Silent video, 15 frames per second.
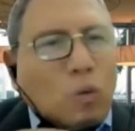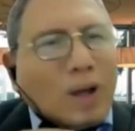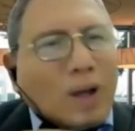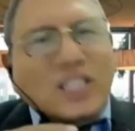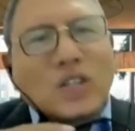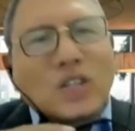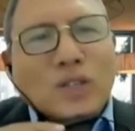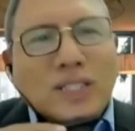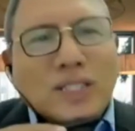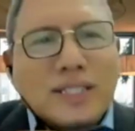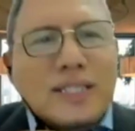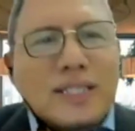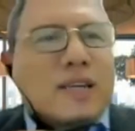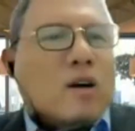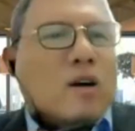What do you
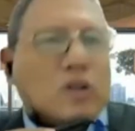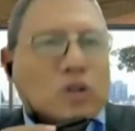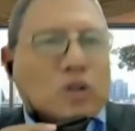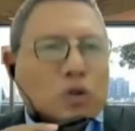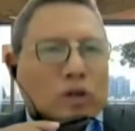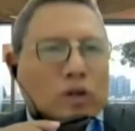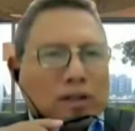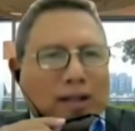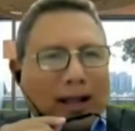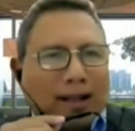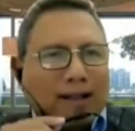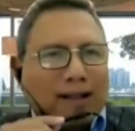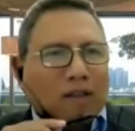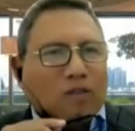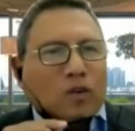see on Google?
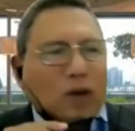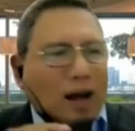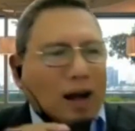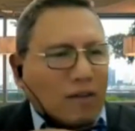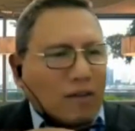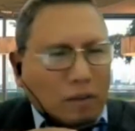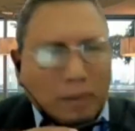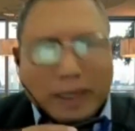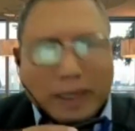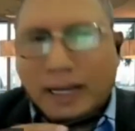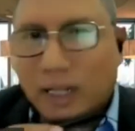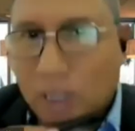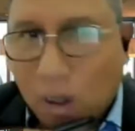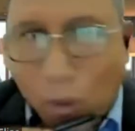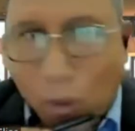I'll give you half a minute.
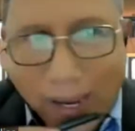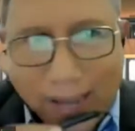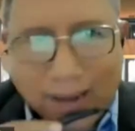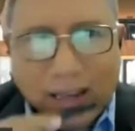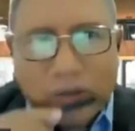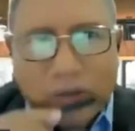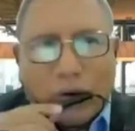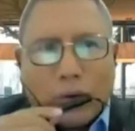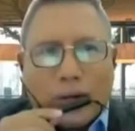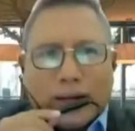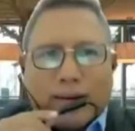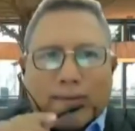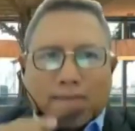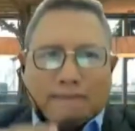Go ahead, everyone.